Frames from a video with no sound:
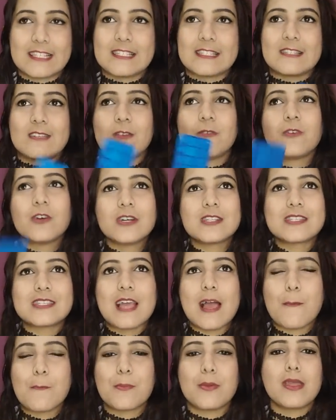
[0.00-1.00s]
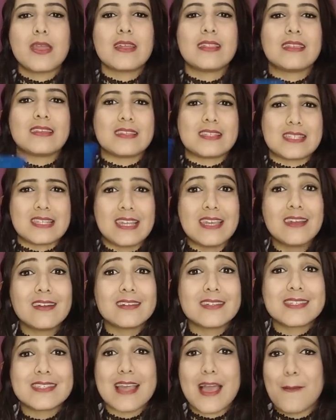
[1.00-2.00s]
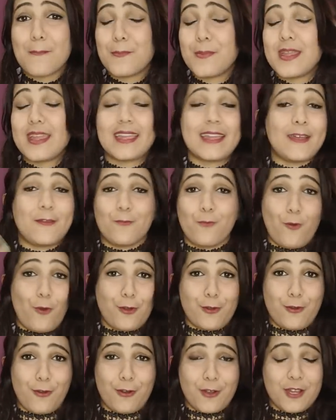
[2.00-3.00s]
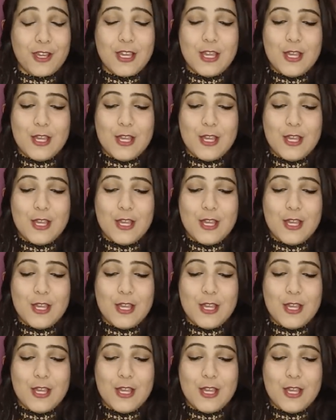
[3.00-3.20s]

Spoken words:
There's reverse stamping, there is layered stamping and whatnot.